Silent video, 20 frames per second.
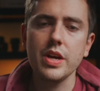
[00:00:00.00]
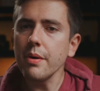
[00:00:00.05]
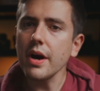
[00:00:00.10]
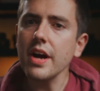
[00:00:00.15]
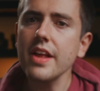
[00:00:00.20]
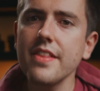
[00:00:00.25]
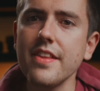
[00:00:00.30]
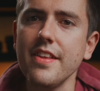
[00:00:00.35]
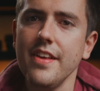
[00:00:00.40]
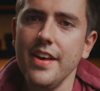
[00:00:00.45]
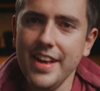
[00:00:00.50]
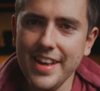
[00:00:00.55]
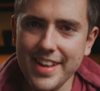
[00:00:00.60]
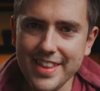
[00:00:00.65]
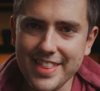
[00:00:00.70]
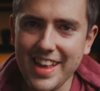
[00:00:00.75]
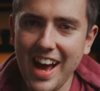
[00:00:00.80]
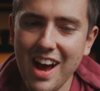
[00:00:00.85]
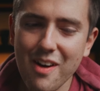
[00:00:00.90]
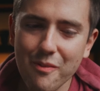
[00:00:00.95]
But
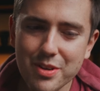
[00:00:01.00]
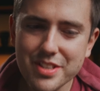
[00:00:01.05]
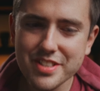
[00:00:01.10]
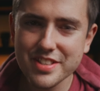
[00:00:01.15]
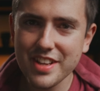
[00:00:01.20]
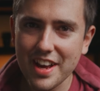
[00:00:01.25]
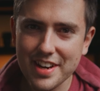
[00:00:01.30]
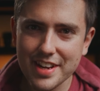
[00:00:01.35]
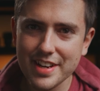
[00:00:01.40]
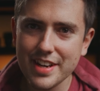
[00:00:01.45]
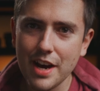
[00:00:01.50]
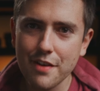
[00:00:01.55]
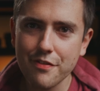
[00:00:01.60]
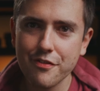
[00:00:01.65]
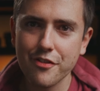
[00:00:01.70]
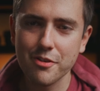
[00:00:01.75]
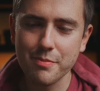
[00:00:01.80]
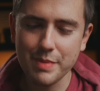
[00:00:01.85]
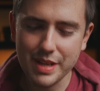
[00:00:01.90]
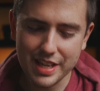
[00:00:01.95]
that was not enough
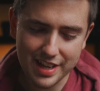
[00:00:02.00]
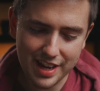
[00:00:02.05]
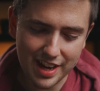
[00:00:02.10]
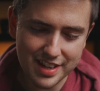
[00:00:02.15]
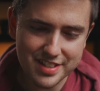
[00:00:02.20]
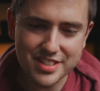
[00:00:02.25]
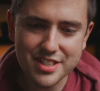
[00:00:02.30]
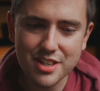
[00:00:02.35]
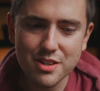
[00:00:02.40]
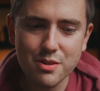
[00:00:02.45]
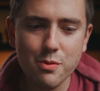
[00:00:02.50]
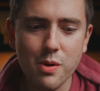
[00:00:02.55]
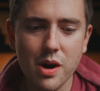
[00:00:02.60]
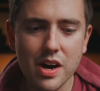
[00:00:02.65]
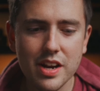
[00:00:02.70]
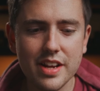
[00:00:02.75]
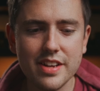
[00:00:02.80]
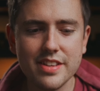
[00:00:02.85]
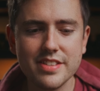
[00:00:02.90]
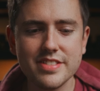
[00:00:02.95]
for me. I still
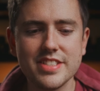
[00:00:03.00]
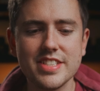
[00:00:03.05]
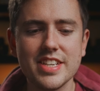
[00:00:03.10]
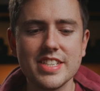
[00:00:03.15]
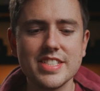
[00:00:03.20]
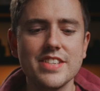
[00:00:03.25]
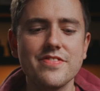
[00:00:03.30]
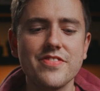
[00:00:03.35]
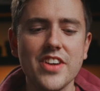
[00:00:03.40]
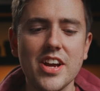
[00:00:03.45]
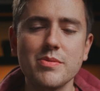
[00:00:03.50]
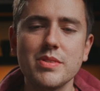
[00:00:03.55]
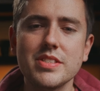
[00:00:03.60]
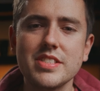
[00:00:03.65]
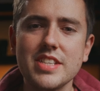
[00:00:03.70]
wanted 60 frames a